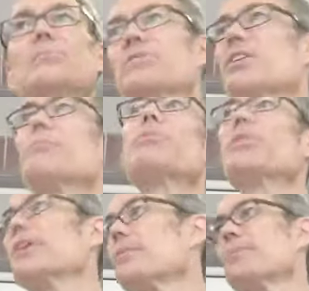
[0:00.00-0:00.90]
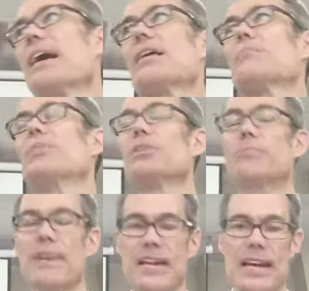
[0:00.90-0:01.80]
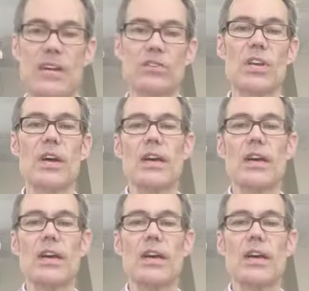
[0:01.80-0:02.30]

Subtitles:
some timber and come down and build my house.